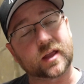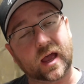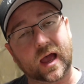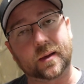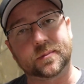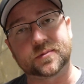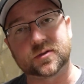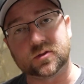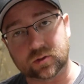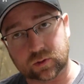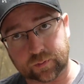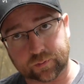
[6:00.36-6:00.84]

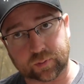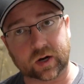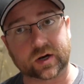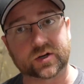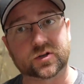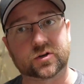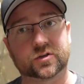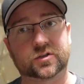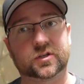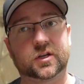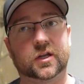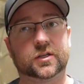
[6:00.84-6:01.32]
absolute
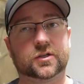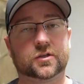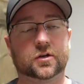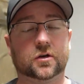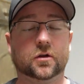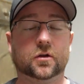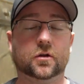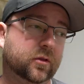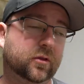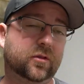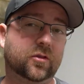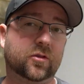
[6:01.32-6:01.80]
pressure
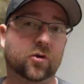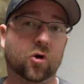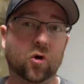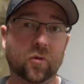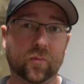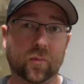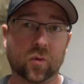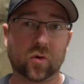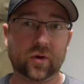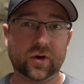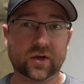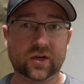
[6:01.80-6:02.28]
sensor. The
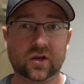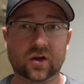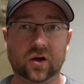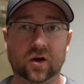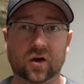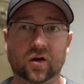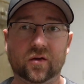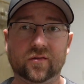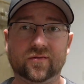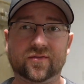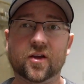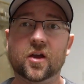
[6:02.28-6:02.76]
whole point
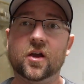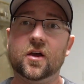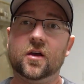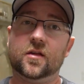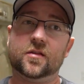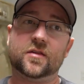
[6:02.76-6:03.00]
of